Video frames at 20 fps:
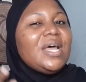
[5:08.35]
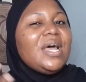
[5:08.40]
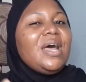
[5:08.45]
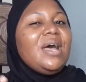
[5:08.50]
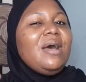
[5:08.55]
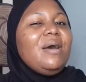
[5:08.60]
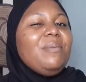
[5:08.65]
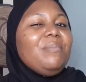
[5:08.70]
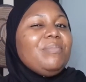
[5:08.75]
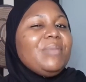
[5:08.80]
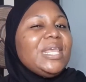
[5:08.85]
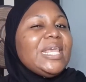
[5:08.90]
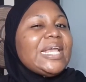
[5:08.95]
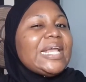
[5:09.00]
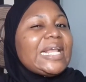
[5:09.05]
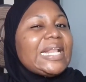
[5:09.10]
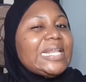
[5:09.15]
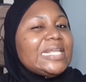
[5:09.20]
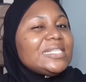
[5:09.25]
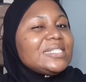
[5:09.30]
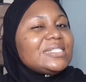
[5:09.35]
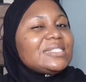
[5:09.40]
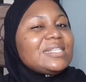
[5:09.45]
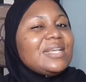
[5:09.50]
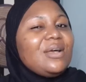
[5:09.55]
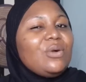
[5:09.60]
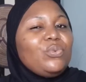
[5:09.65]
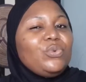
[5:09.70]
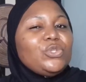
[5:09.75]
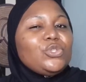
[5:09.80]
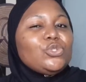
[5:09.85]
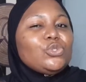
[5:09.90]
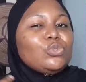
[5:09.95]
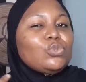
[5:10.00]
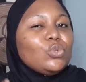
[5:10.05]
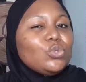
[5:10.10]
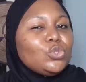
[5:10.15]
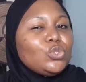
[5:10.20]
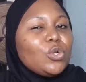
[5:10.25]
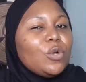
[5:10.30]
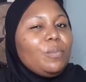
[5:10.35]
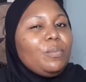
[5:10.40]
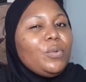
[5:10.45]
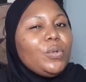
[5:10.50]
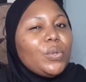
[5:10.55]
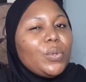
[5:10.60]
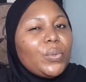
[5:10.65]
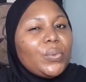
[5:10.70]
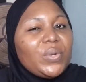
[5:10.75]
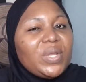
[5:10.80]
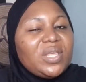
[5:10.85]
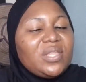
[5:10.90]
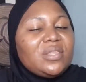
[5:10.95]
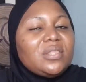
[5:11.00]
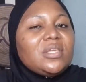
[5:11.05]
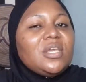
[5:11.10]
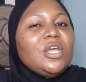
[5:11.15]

a cleanser with sodium lauryl